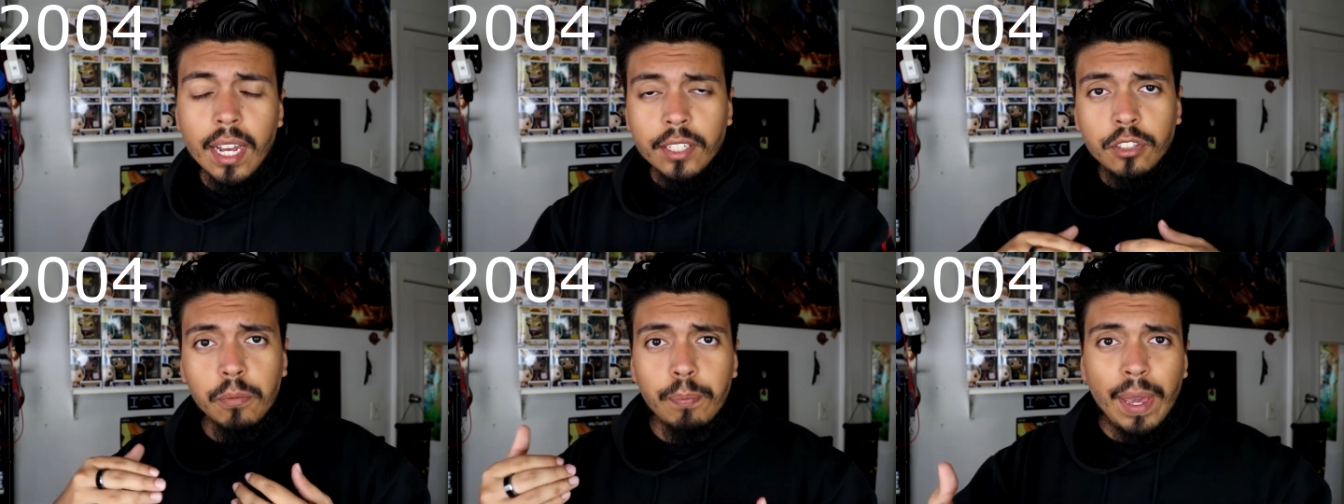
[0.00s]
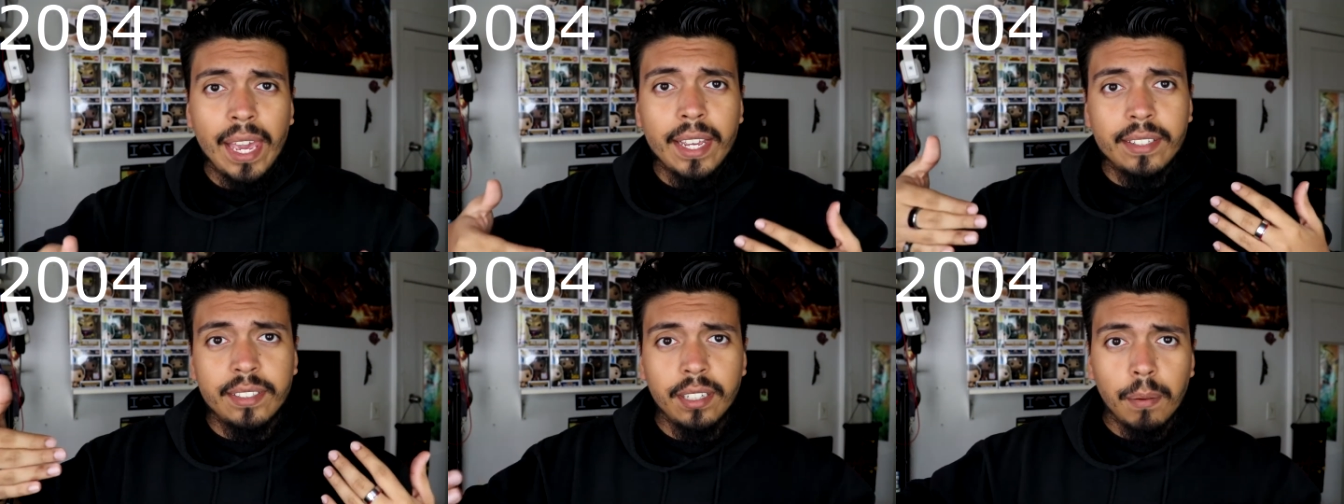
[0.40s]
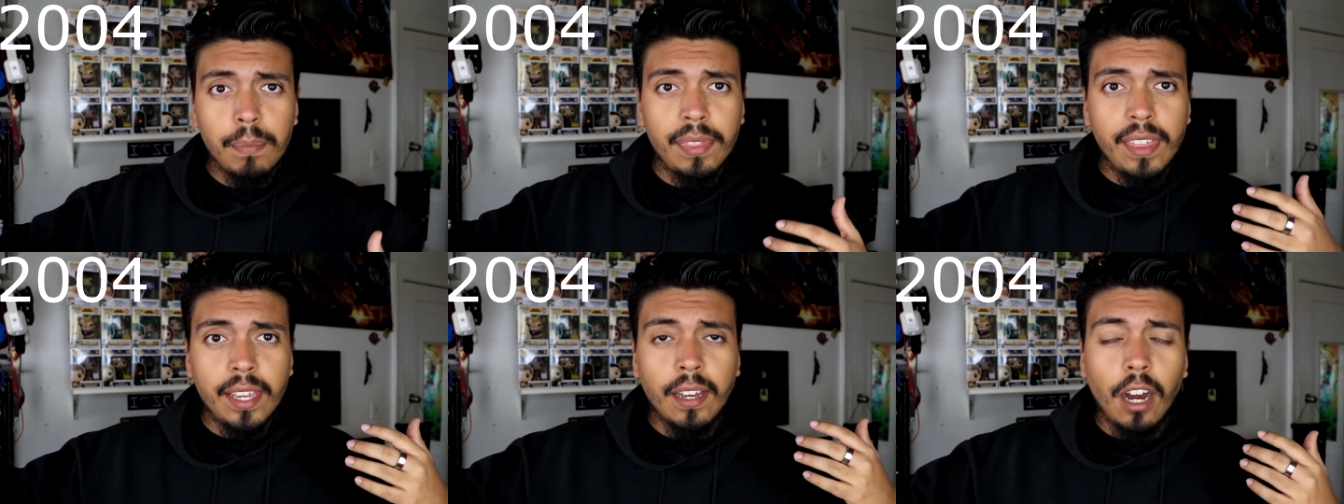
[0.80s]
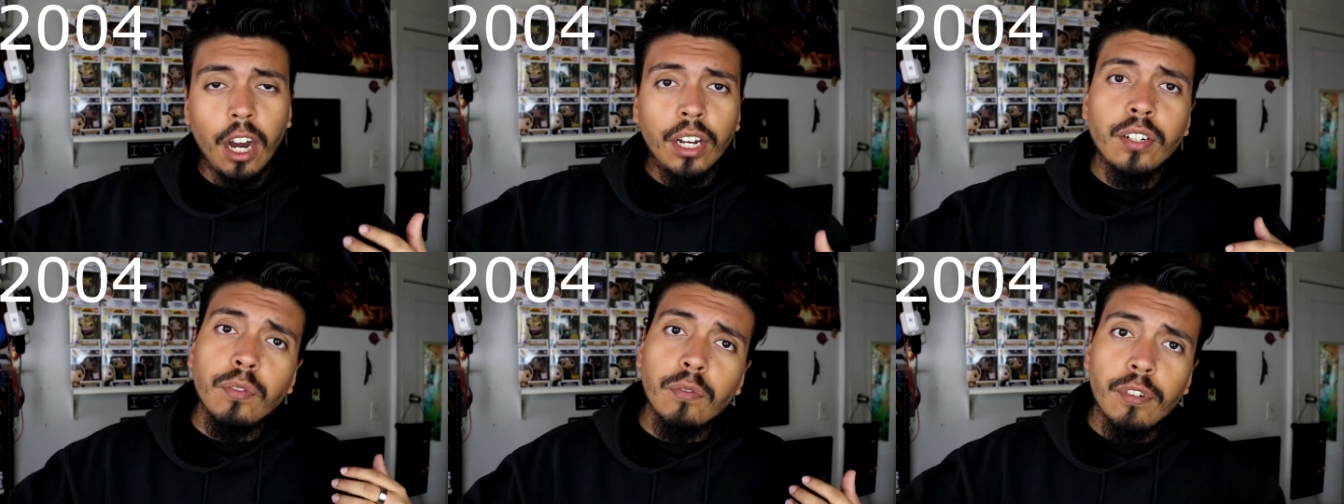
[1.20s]
to make something
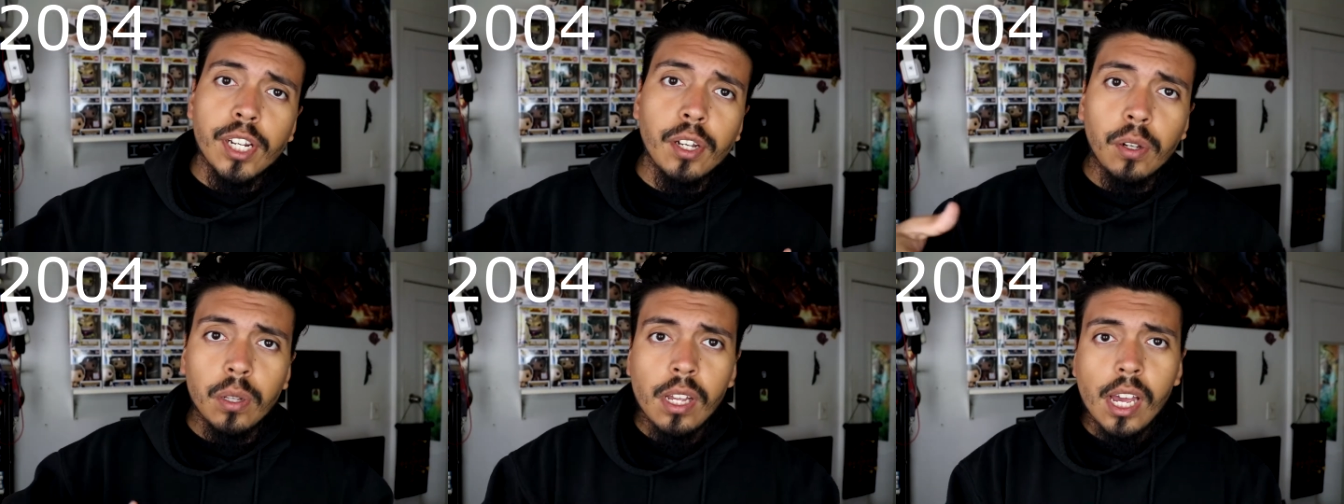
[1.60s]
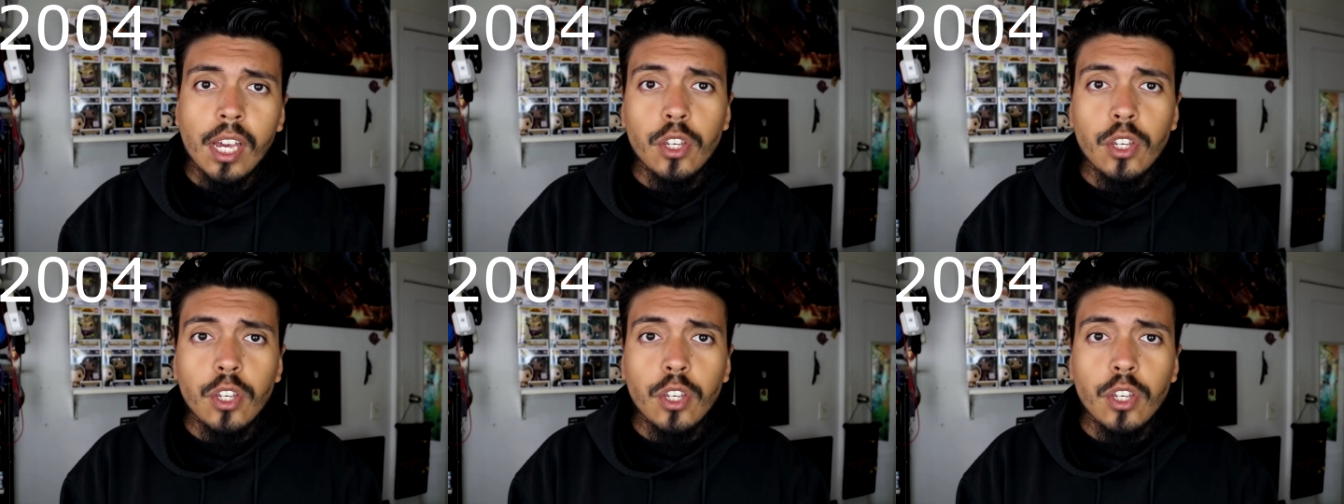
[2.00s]
Unreal